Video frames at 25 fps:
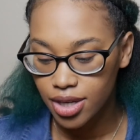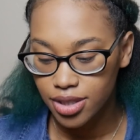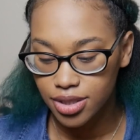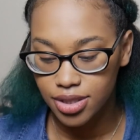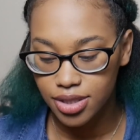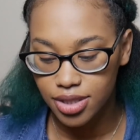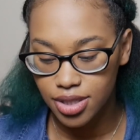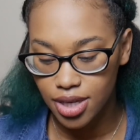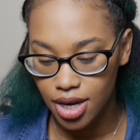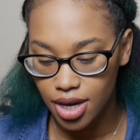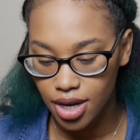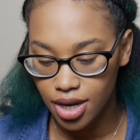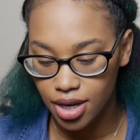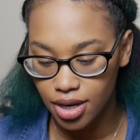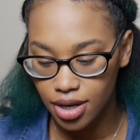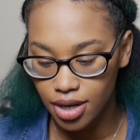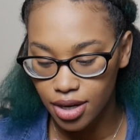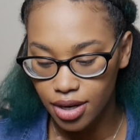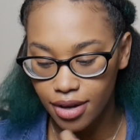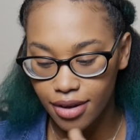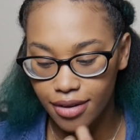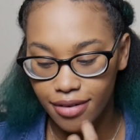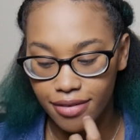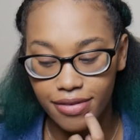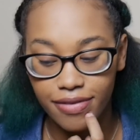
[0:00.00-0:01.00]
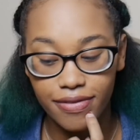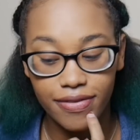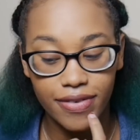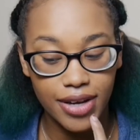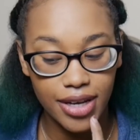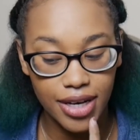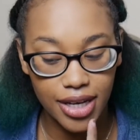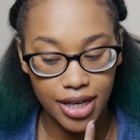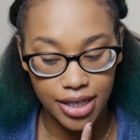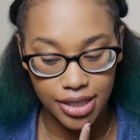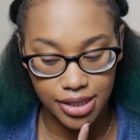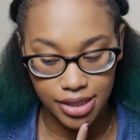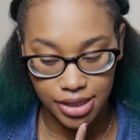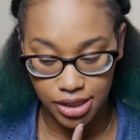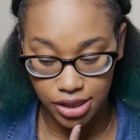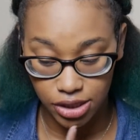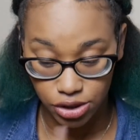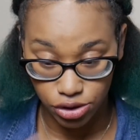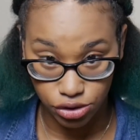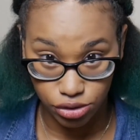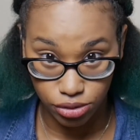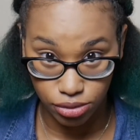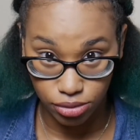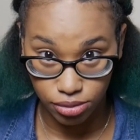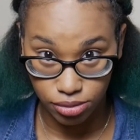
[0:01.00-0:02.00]
10 feeding
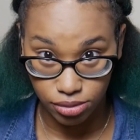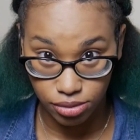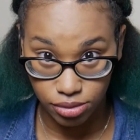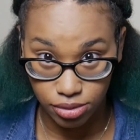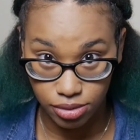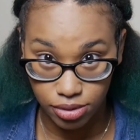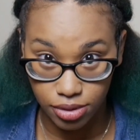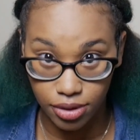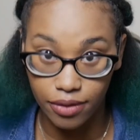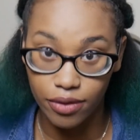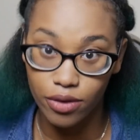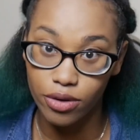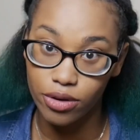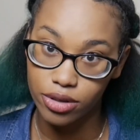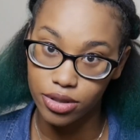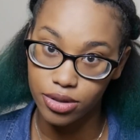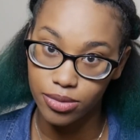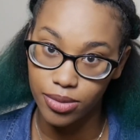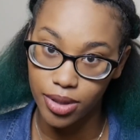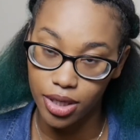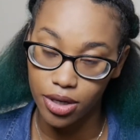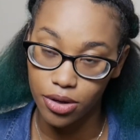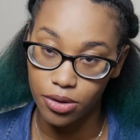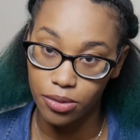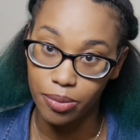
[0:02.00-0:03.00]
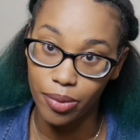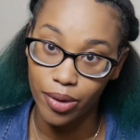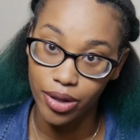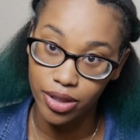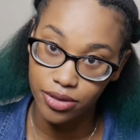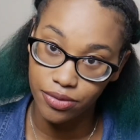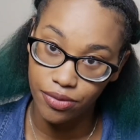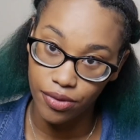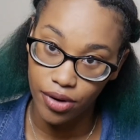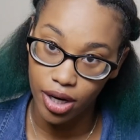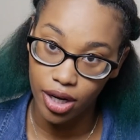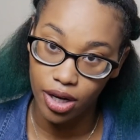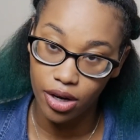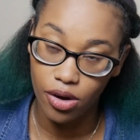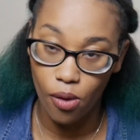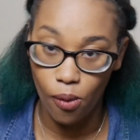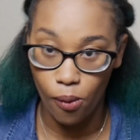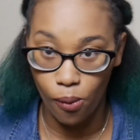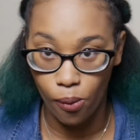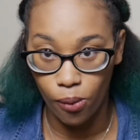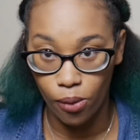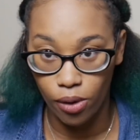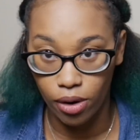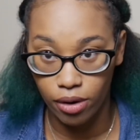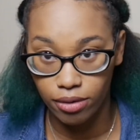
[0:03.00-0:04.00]
essentials. Of course, we know breastfeeding
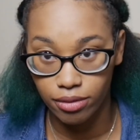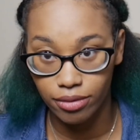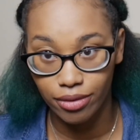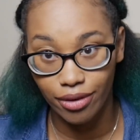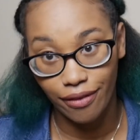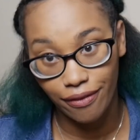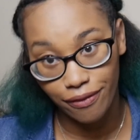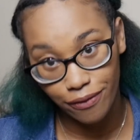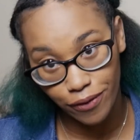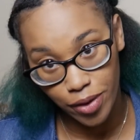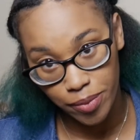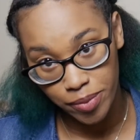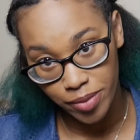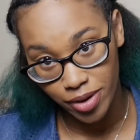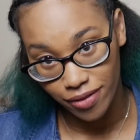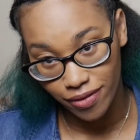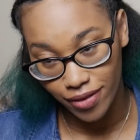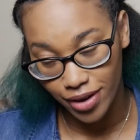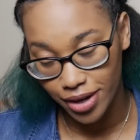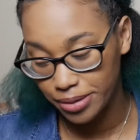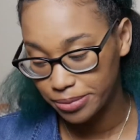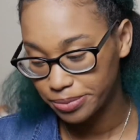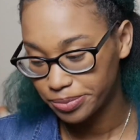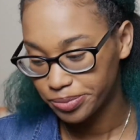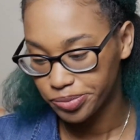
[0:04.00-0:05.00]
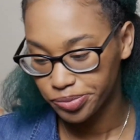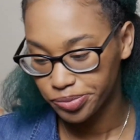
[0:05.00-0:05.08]
or formula fed.